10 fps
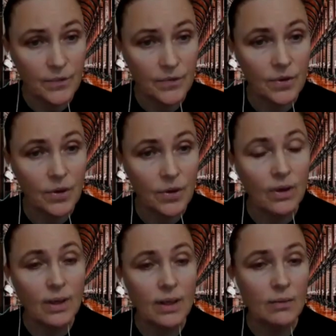
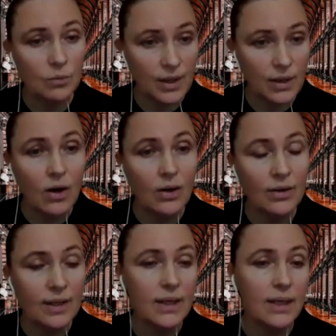So we
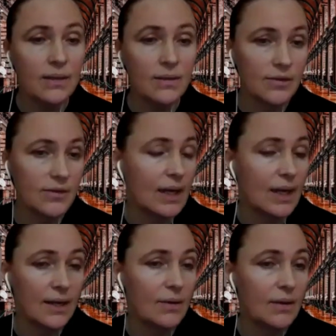are in,
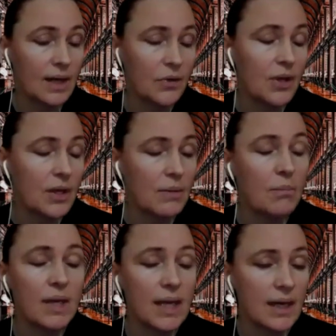like I think
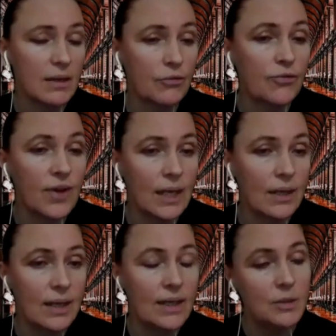many others
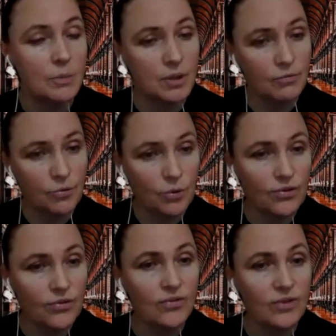feel, a little bit
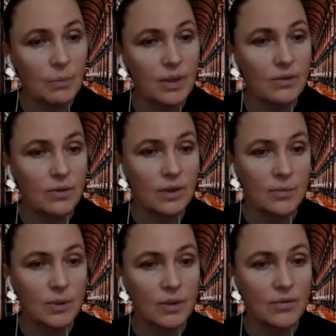forced to step into
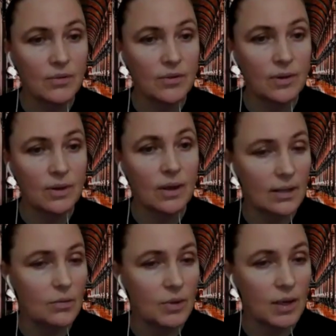this, because
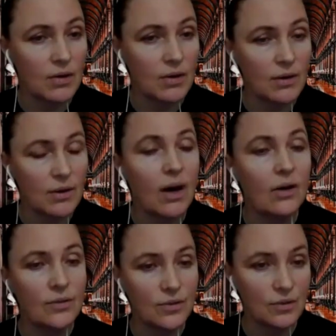either we are
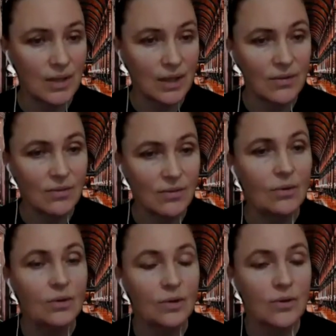onto this
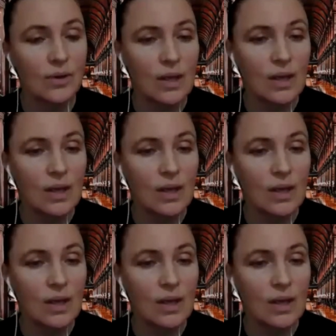or not.